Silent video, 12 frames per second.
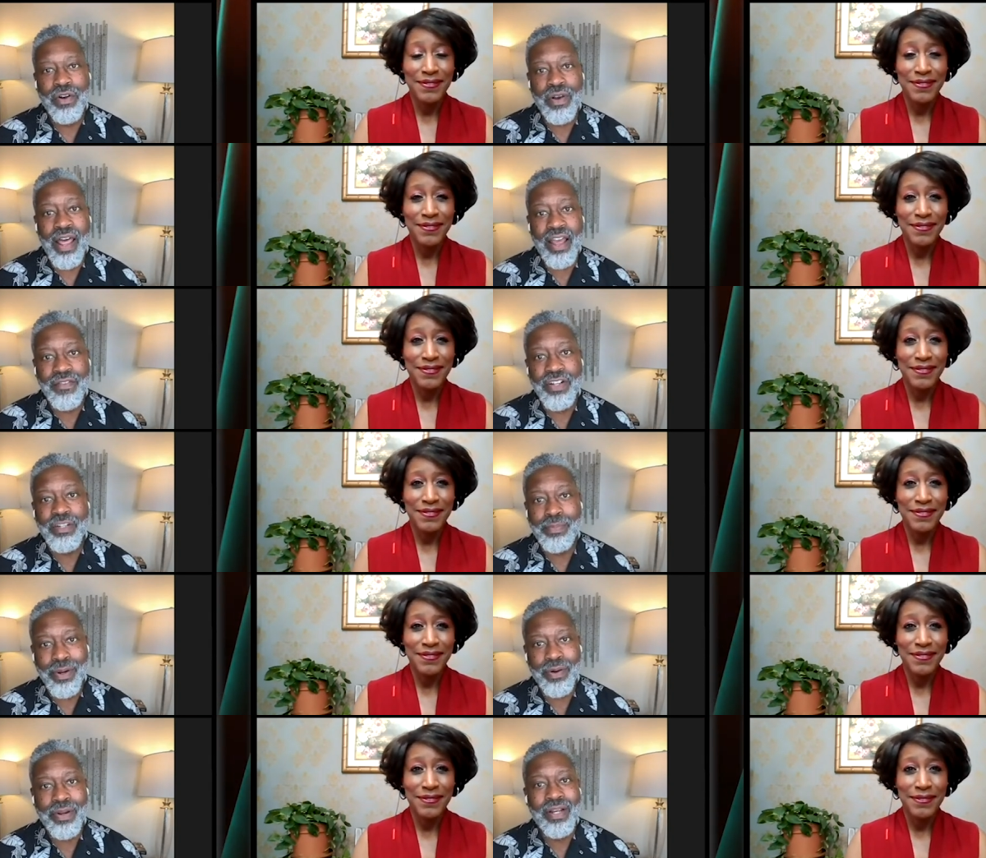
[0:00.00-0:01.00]
Speaker 1: your life
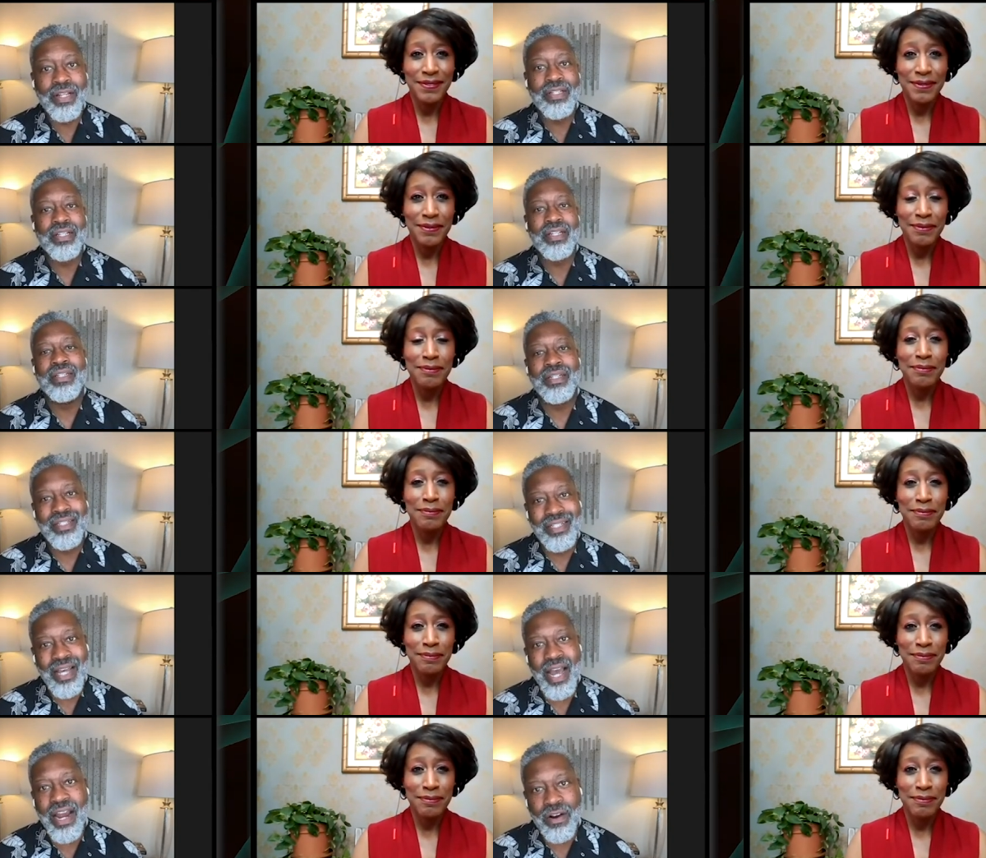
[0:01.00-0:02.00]
experience is
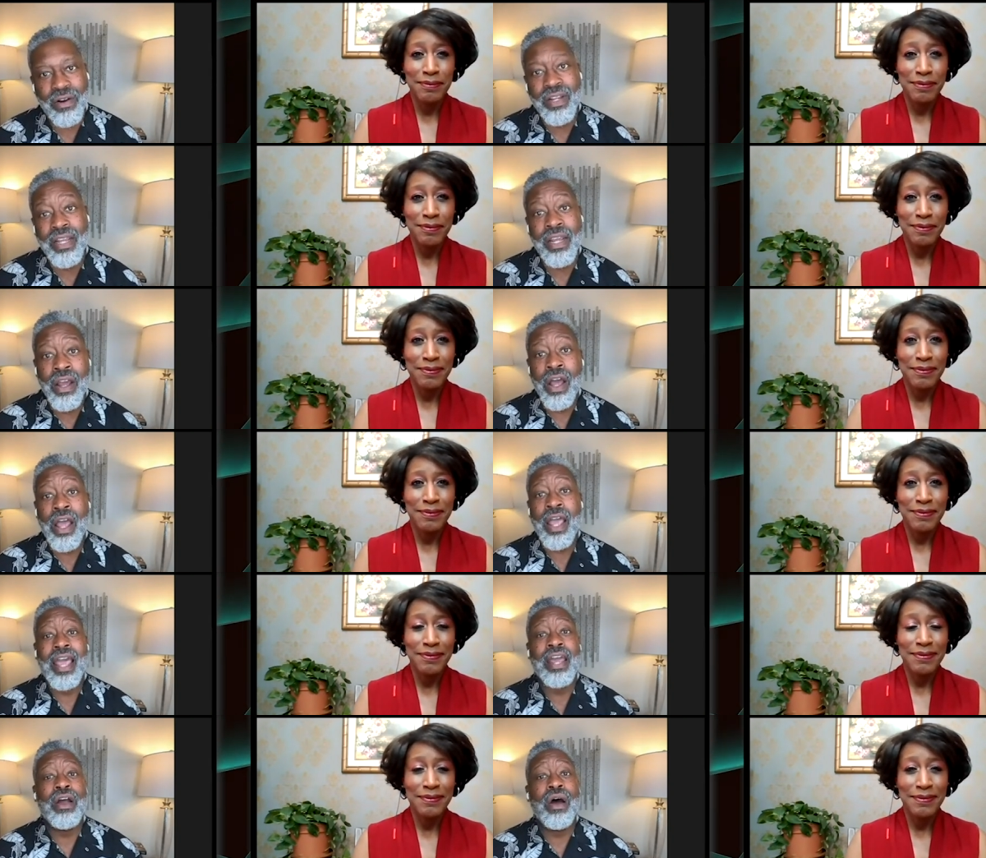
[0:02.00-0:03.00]
entirely
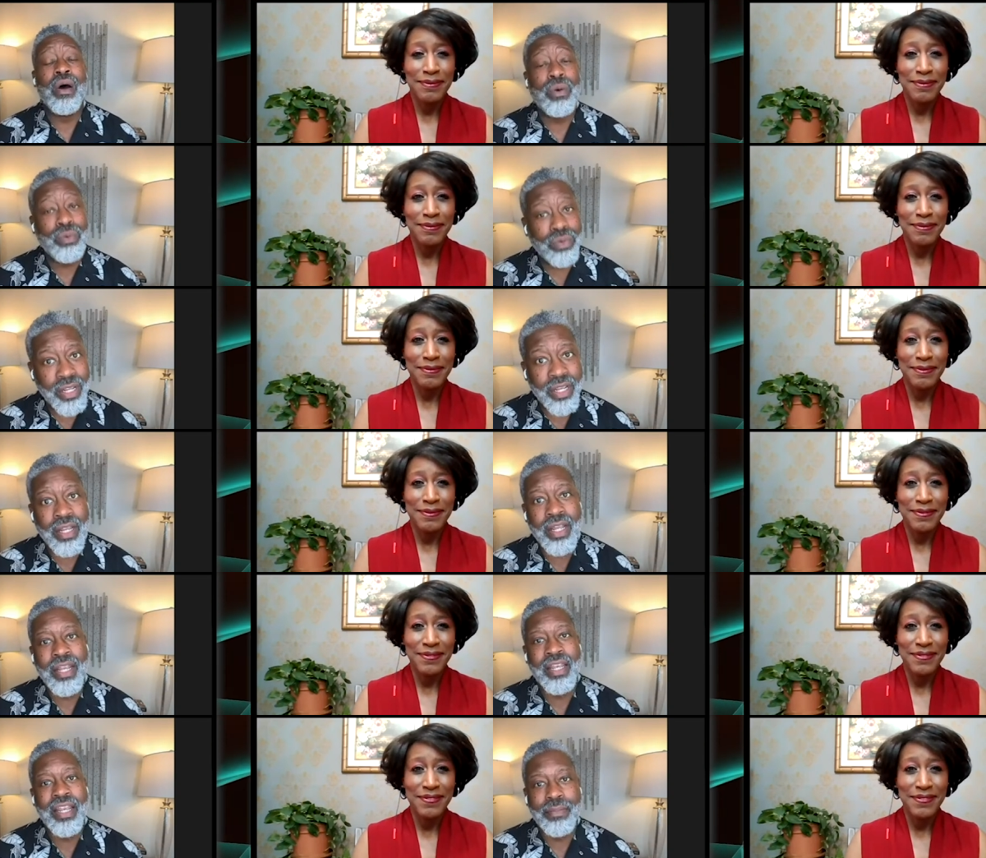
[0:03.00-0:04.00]
and only
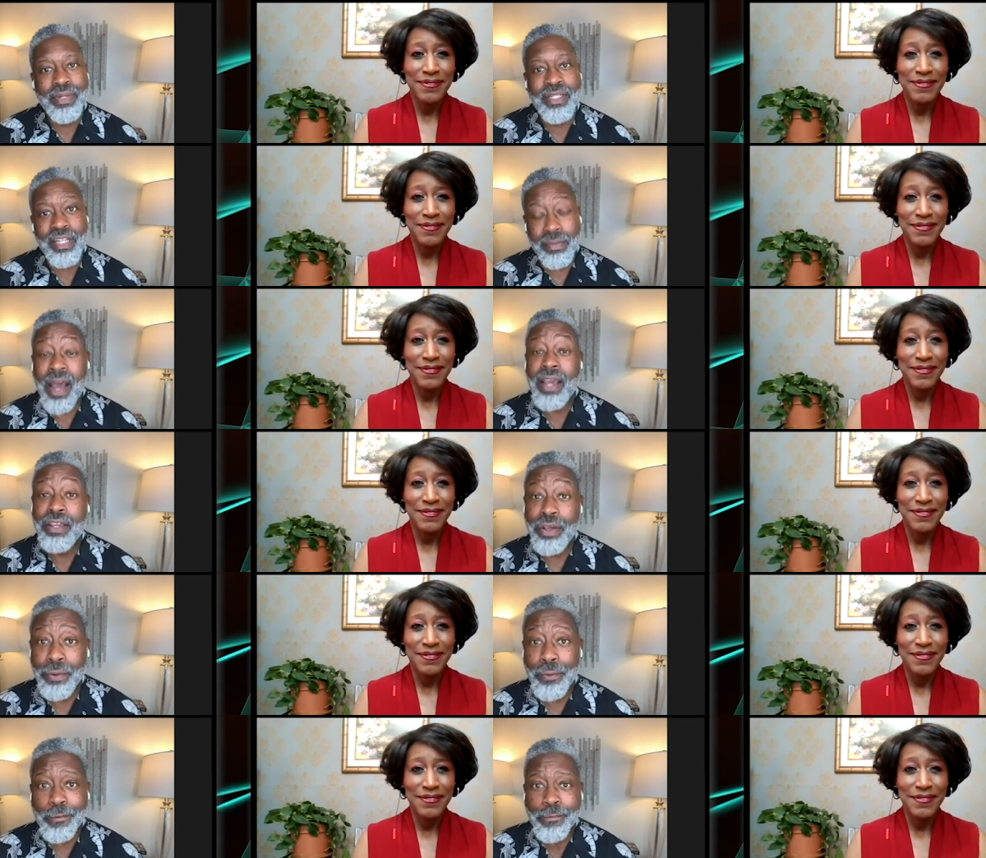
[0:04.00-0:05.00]
limited by
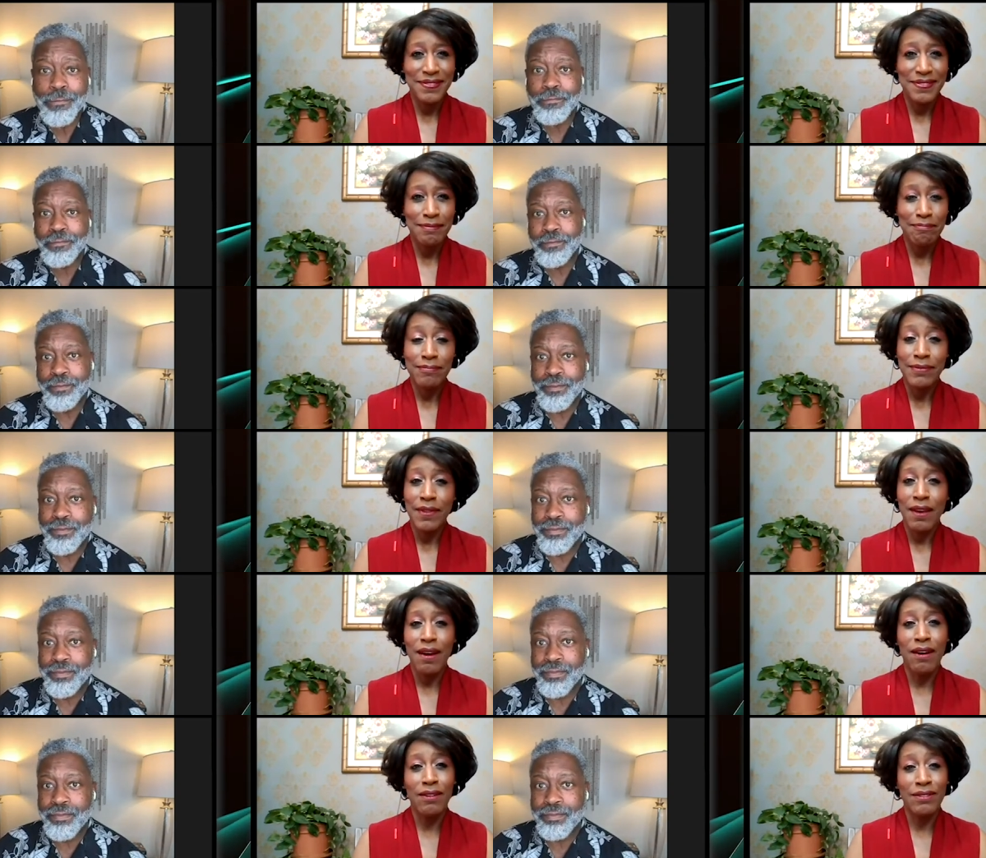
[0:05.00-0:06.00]
you.
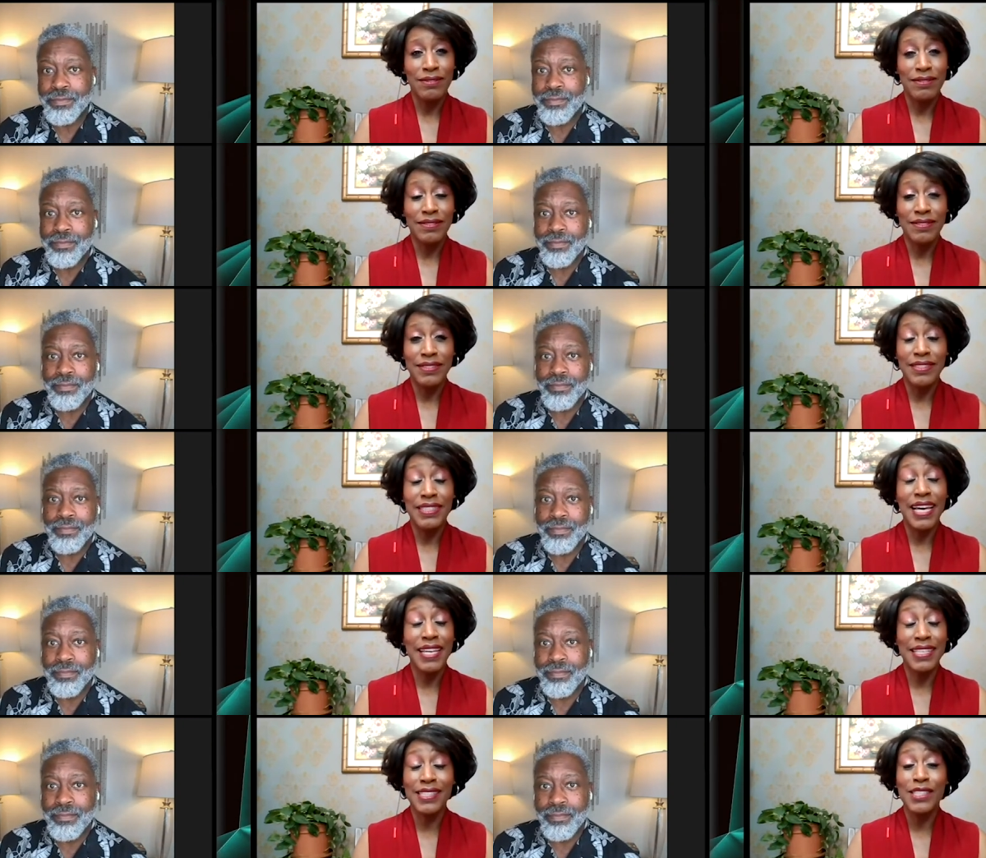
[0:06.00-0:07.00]
Speaker 2: Oh,
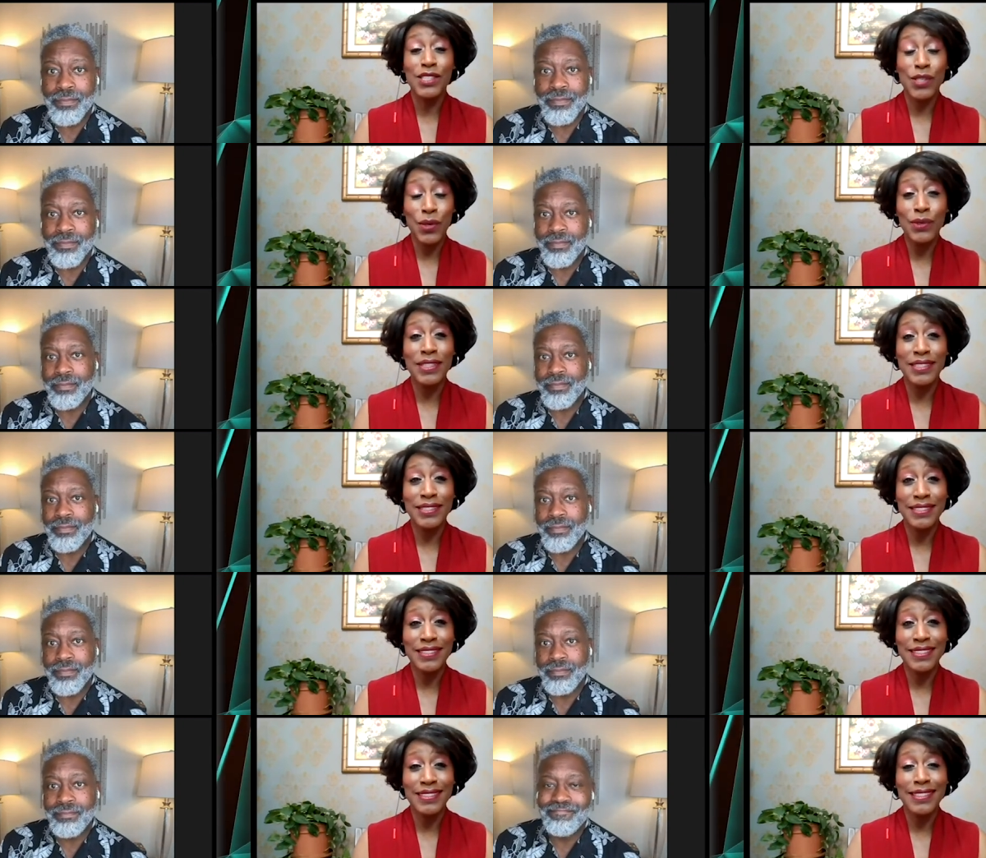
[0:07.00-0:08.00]
that is so
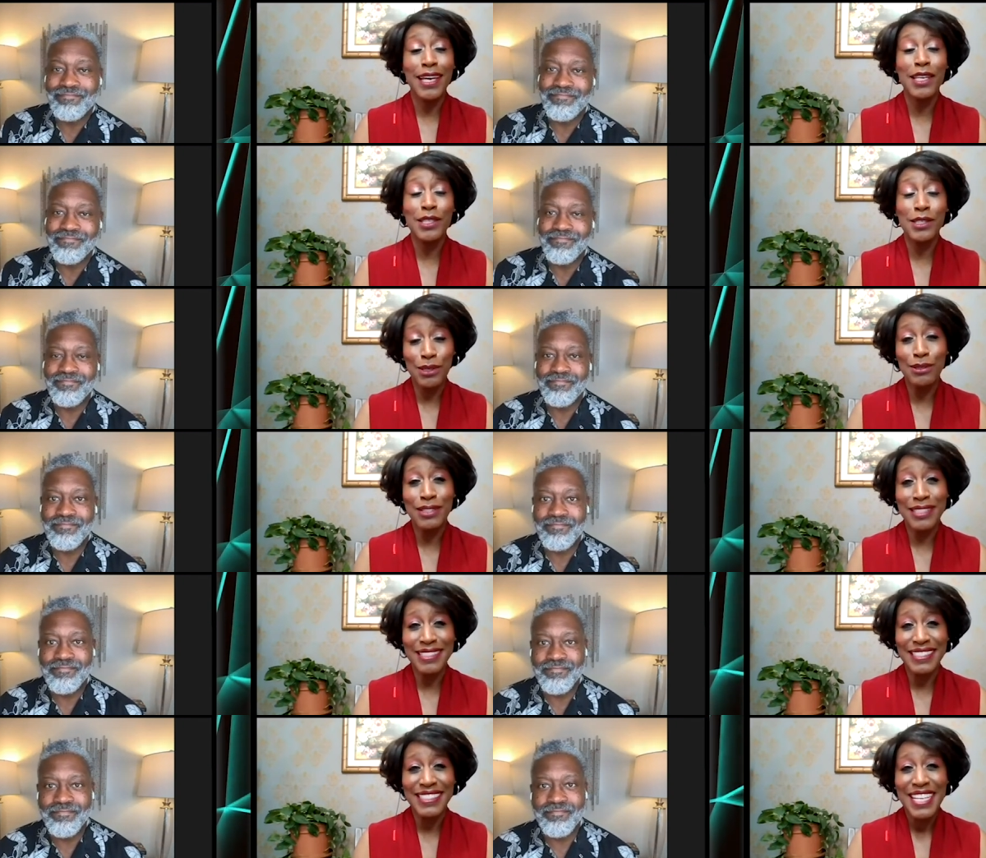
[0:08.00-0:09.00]
good. That is so
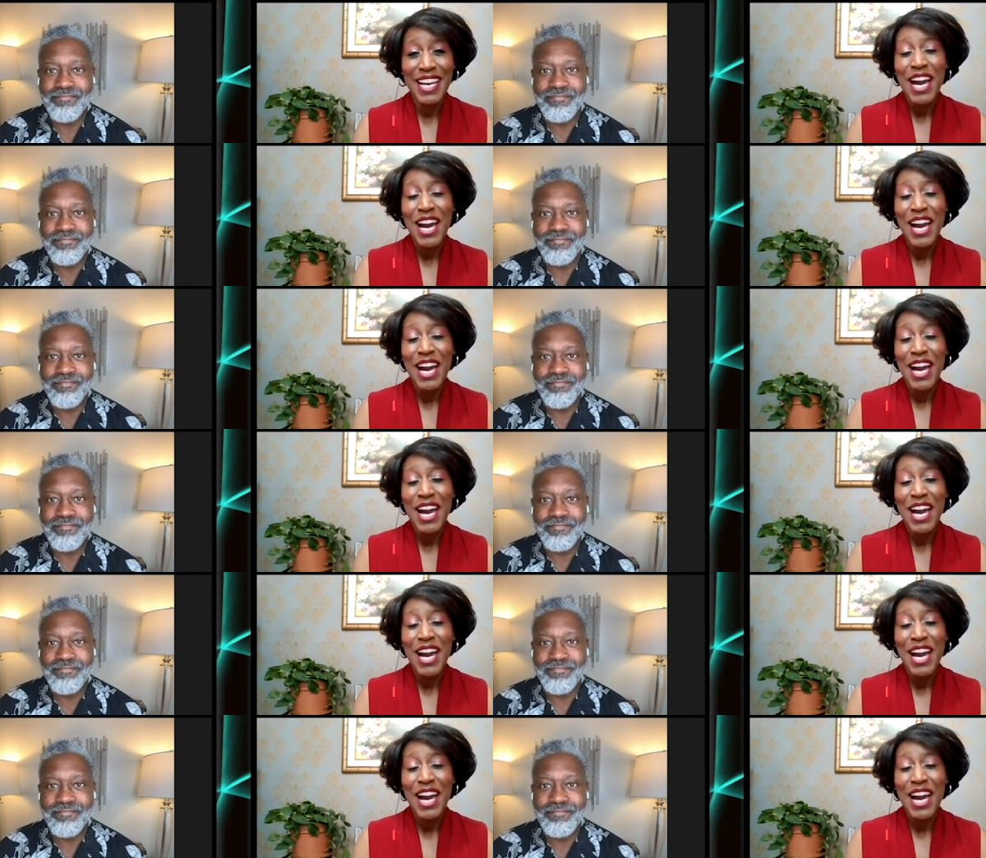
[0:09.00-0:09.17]
good.